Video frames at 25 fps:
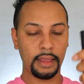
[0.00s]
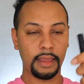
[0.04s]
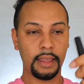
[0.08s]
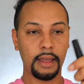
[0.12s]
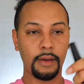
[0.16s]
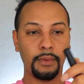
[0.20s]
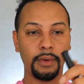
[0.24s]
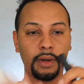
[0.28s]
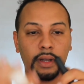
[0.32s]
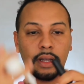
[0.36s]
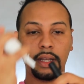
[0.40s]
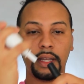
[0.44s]

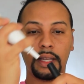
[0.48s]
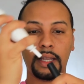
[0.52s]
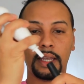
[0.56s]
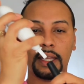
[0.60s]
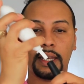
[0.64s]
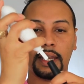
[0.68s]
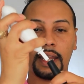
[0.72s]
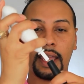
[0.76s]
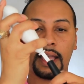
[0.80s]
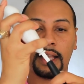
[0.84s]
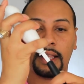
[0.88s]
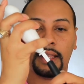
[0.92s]
Then we're going to
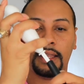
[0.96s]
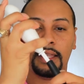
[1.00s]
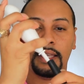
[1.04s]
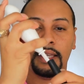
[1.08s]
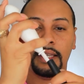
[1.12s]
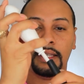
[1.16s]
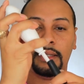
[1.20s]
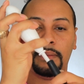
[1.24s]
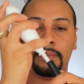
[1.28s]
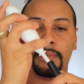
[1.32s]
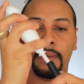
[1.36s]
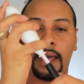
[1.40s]
connect
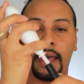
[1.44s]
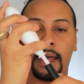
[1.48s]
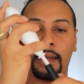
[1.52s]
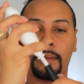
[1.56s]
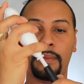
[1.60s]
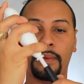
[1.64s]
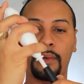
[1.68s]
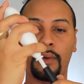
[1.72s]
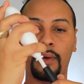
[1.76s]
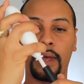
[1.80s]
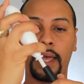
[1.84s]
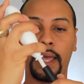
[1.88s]
this
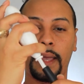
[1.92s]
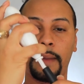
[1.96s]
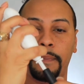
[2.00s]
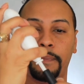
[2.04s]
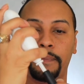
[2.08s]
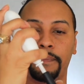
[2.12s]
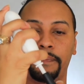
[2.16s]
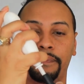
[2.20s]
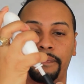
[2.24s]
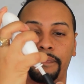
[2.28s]
bad boy.